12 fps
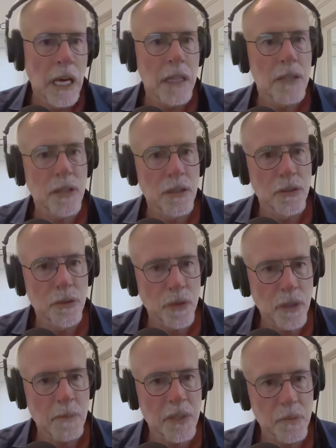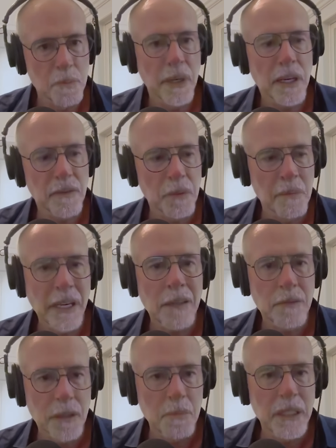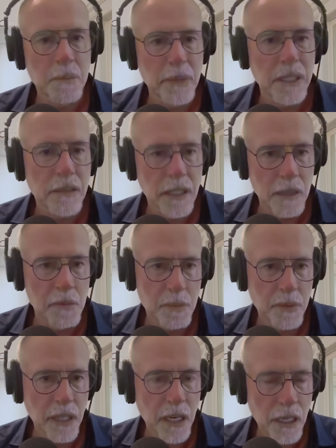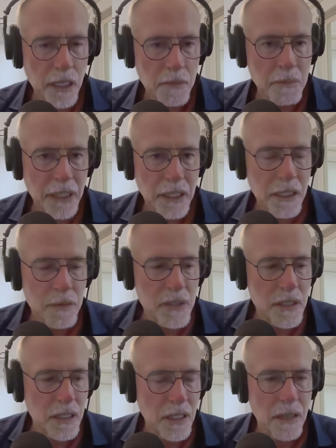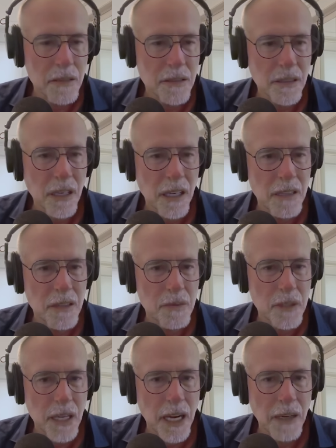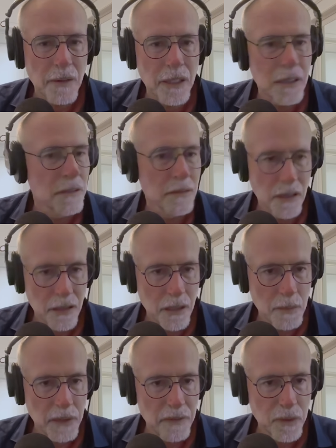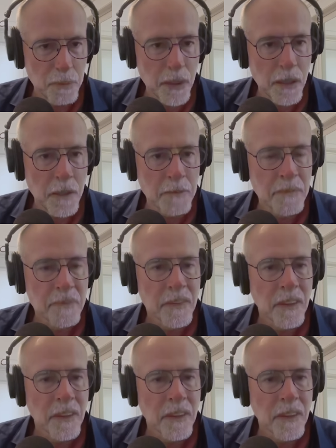And this enormous bear of a man with a big beard came up and hugged me. And it's the Kelsey guy that's retiring. I know nothing about football.